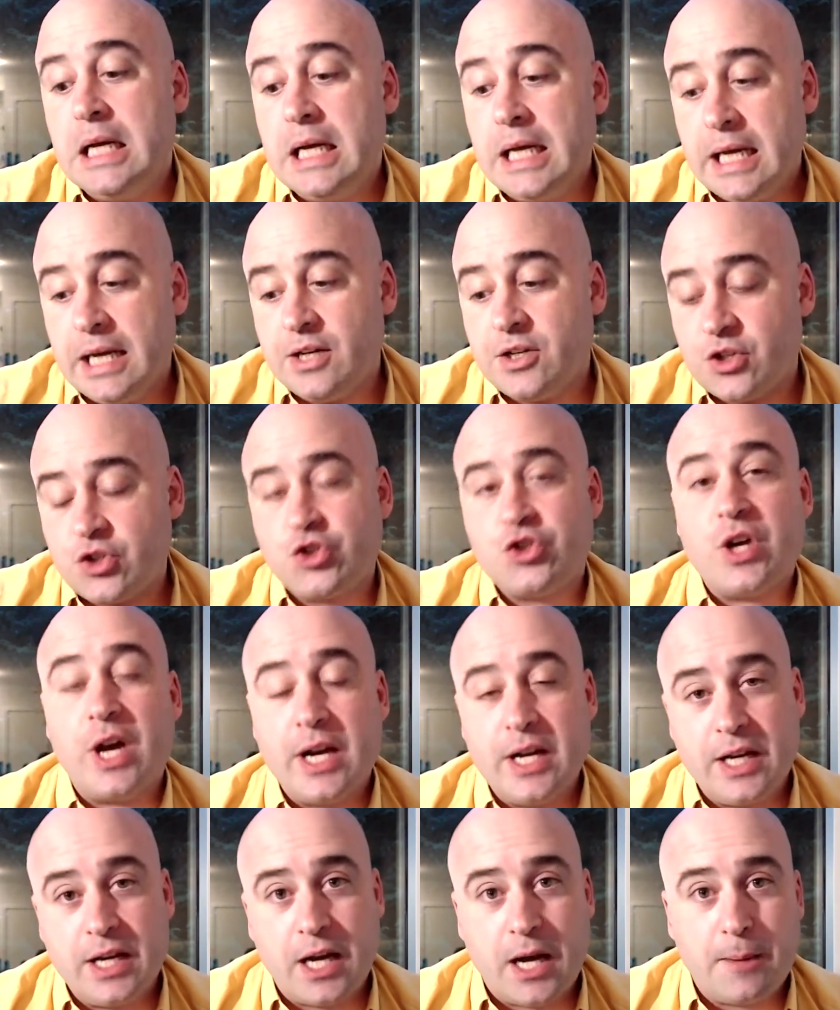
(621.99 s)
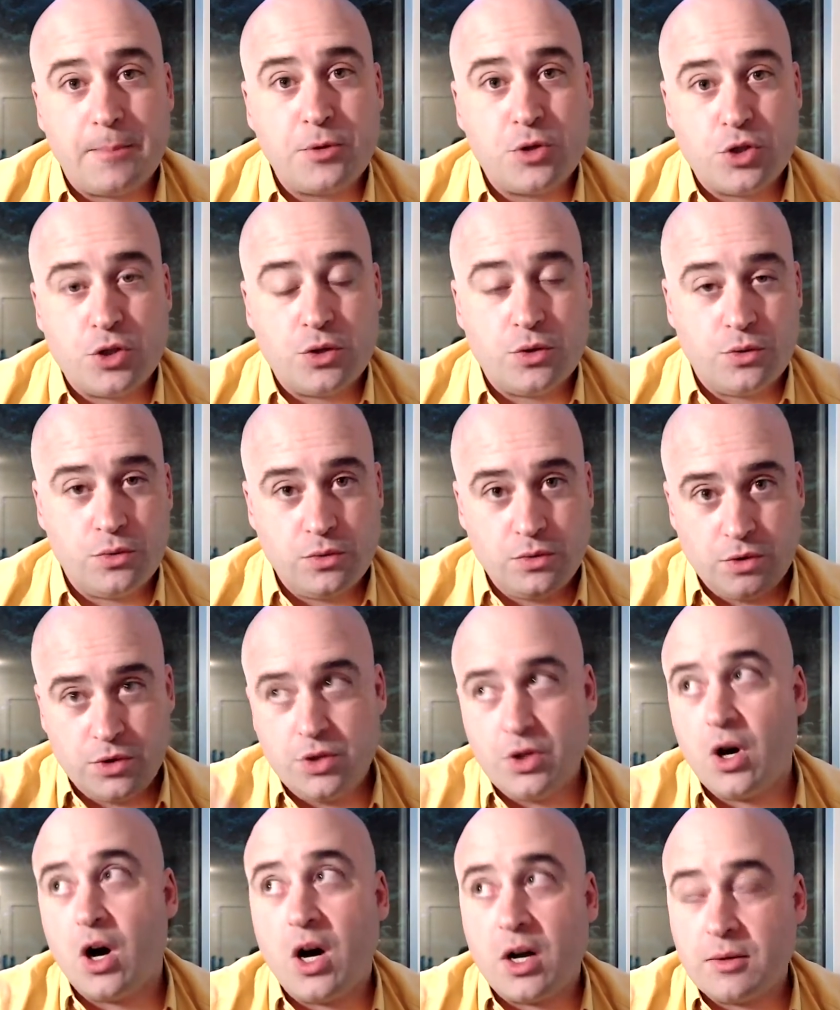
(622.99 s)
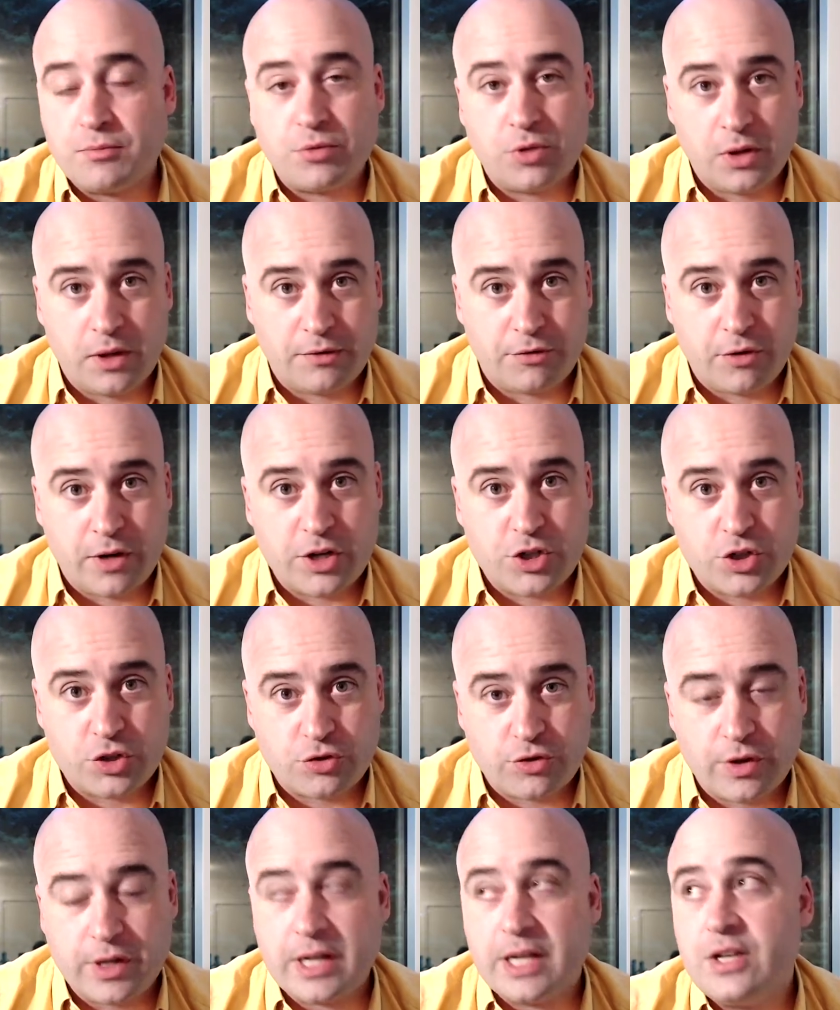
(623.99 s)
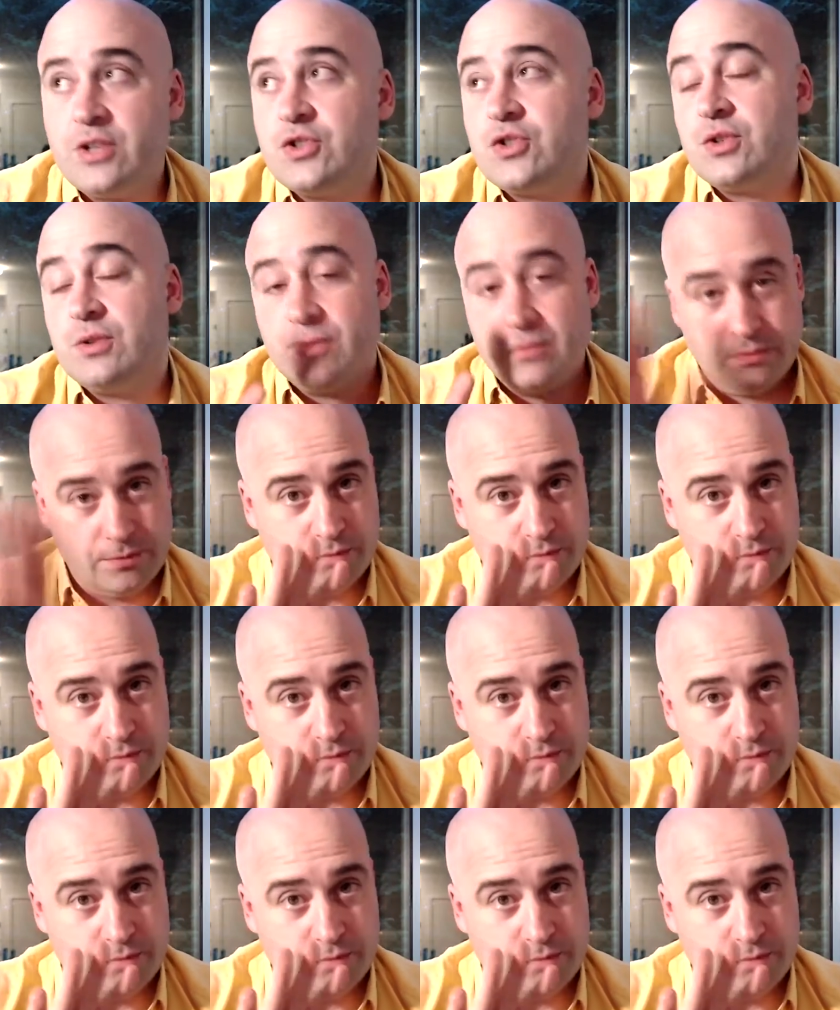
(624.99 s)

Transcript: into signing up to non-proliferation treaties.